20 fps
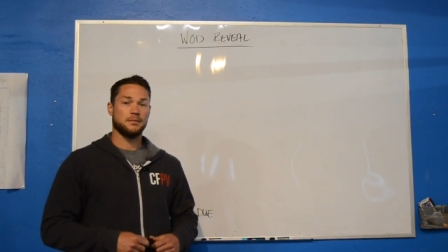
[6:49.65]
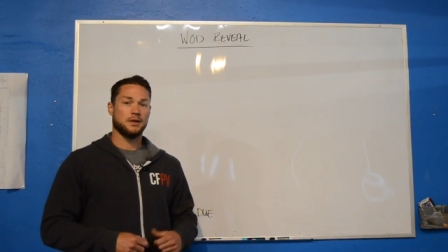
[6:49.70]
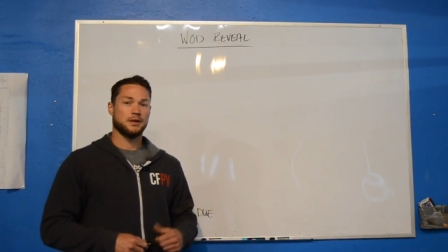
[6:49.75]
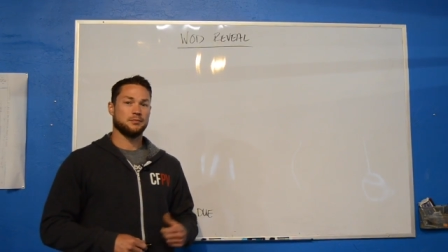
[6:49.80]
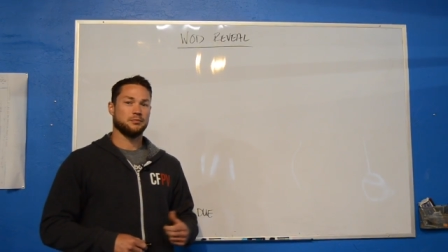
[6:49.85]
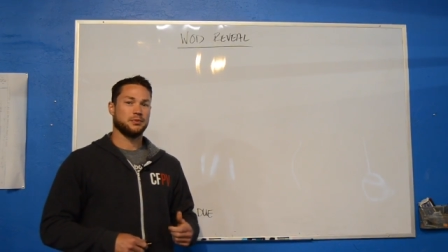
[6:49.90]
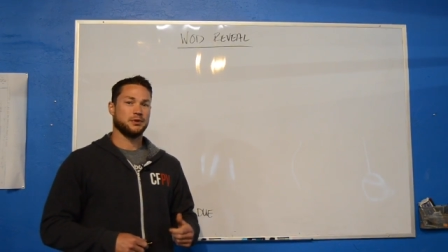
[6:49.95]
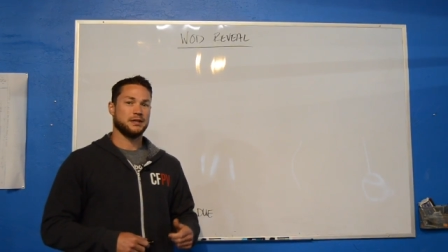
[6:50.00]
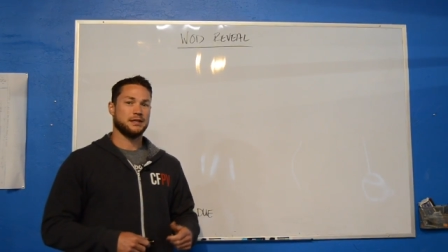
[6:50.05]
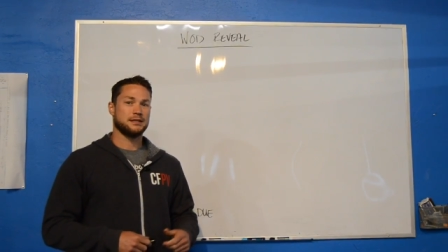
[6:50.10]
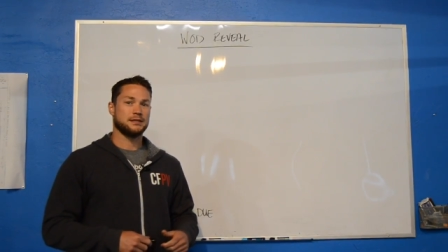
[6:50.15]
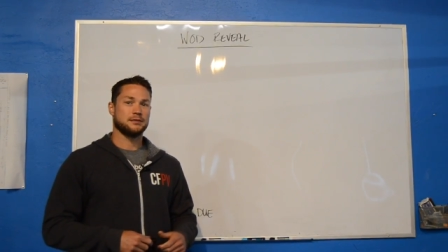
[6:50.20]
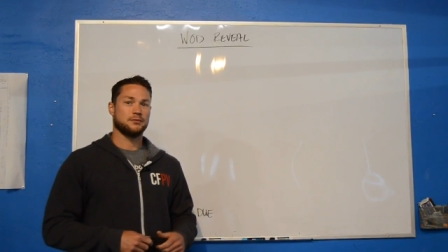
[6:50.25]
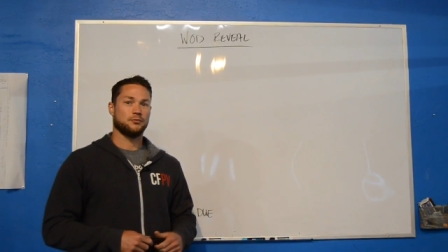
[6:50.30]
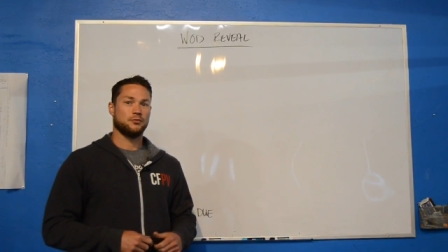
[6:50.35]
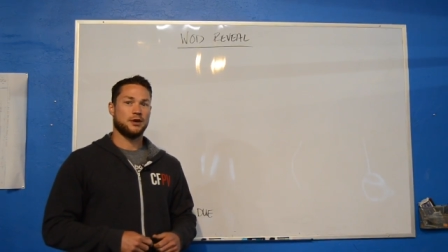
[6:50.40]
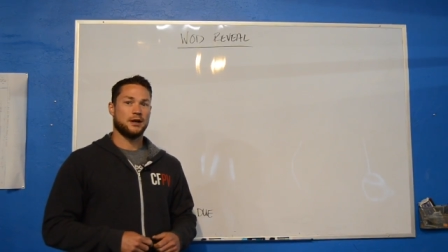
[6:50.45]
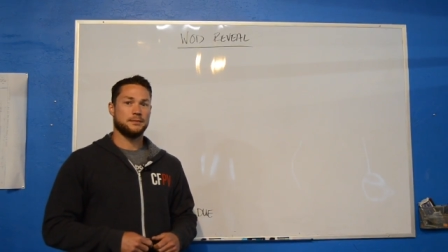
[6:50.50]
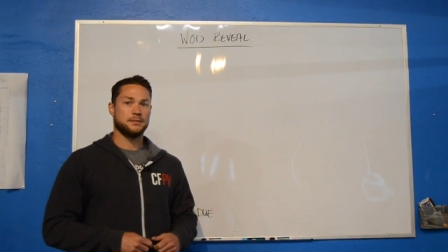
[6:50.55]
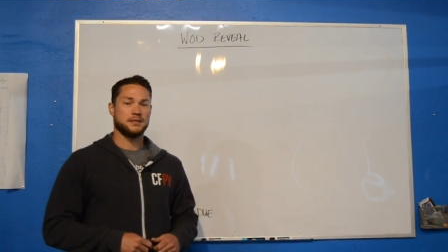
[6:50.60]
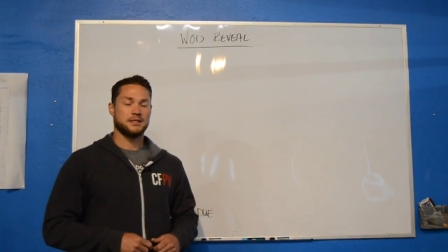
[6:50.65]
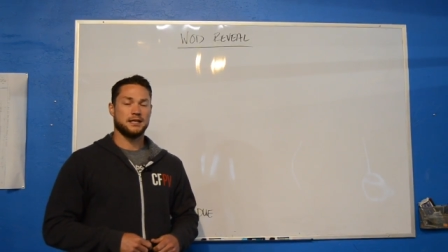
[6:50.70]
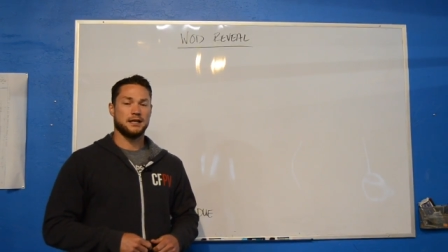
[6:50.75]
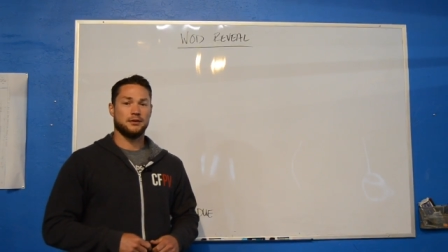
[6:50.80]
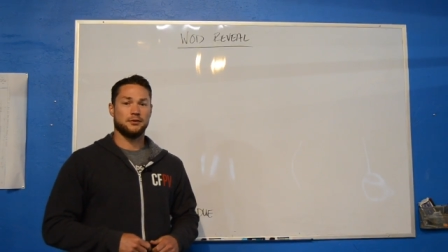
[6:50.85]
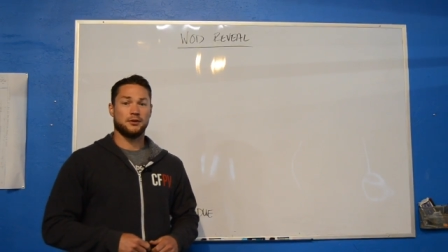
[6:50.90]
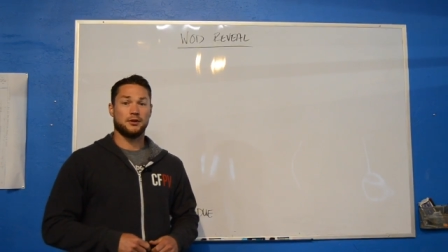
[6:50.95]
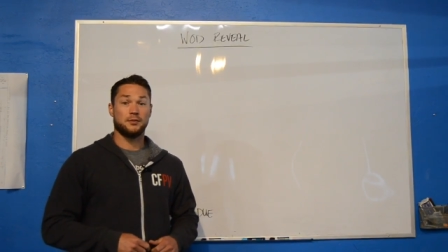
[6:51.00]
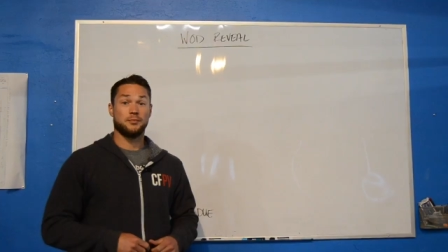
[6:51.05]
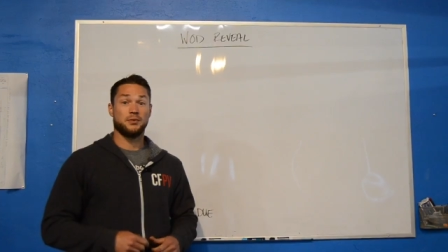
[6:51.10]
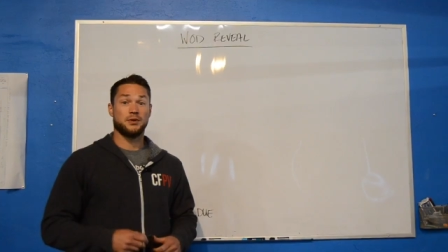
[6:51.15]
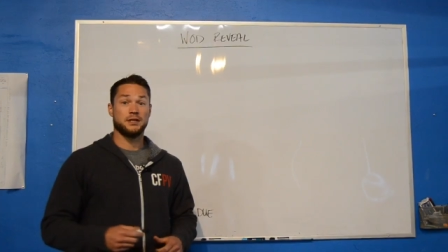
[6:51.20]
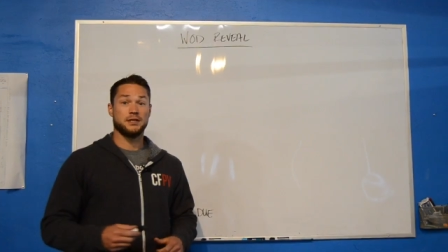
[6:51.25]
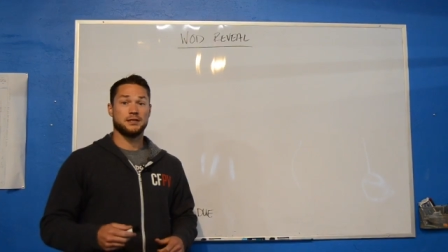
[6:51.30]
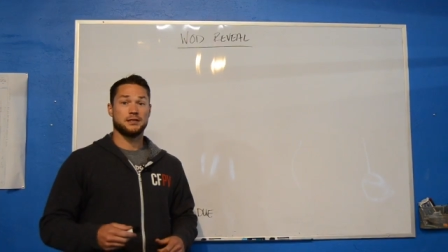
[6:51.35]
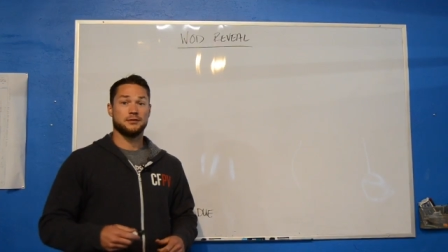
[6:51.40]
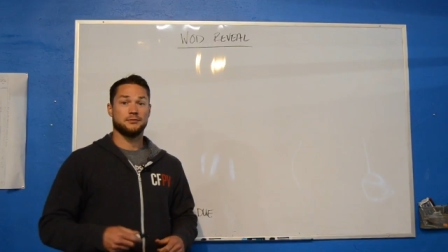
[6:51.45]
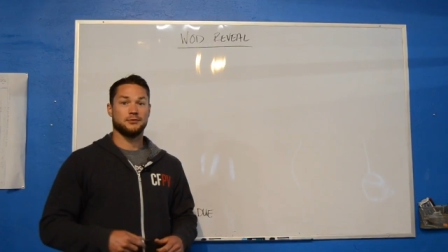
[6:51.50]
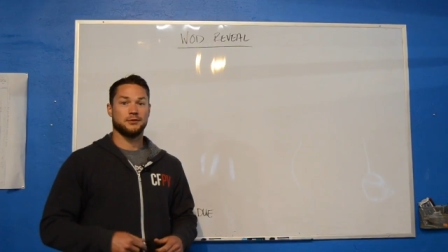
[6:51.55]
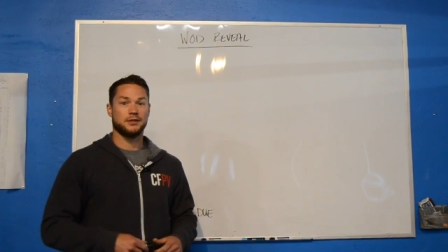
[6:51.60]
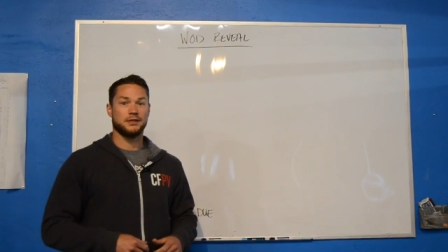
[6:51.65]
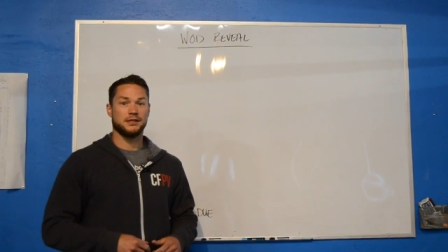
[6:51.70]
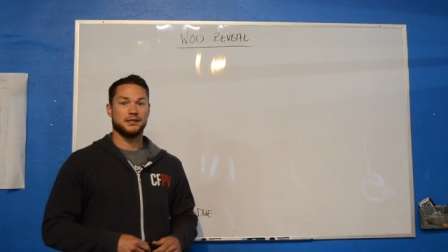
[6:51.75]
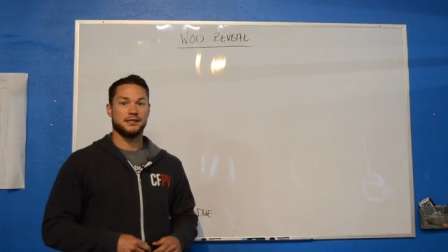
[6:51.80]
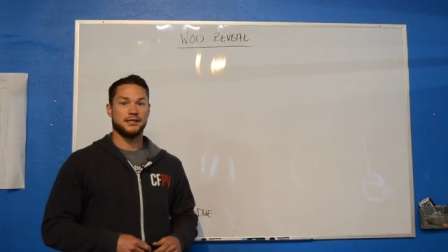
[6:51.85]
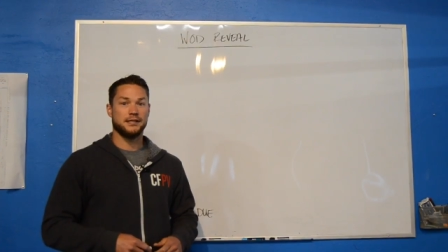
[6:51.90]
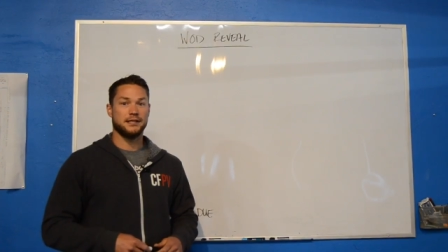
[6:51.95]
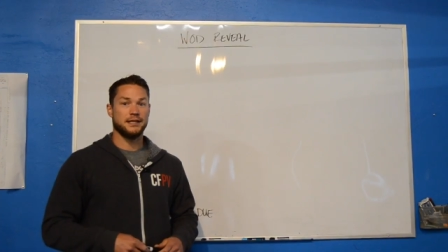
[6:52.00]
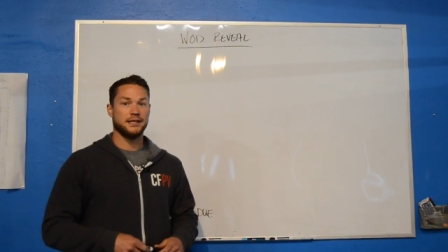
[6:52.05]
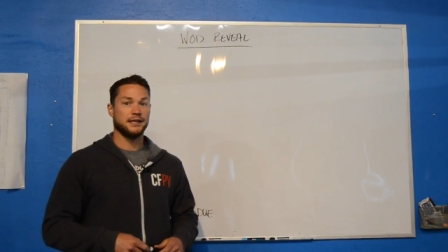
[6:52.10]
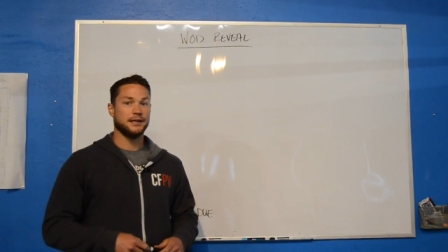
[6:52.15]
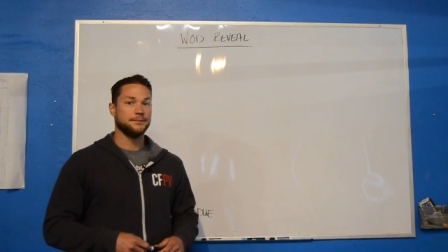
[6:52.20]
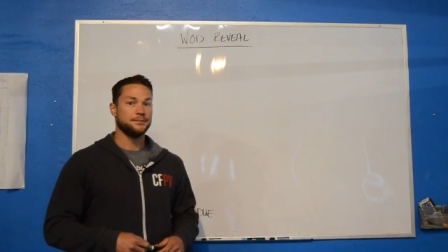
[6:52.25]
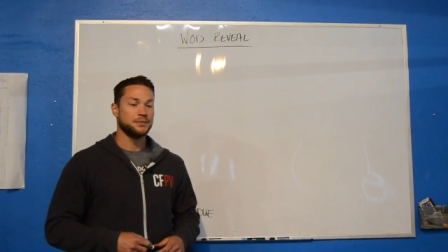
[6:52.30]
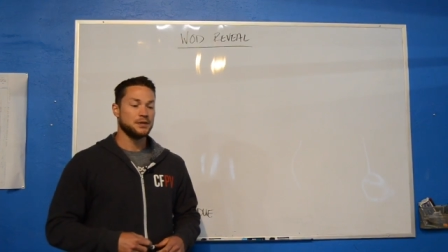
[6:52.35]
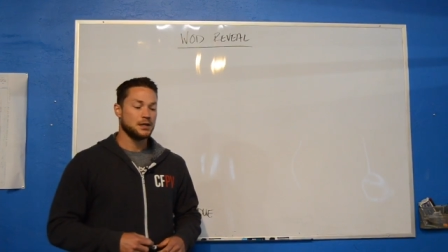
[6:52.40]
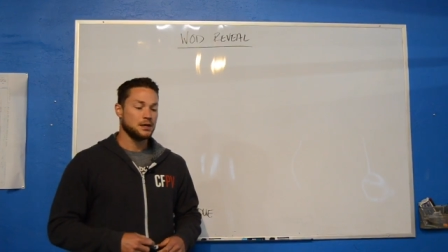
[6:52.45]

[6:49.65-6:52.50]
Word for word: complete some reps that are pretty similar to Cindy.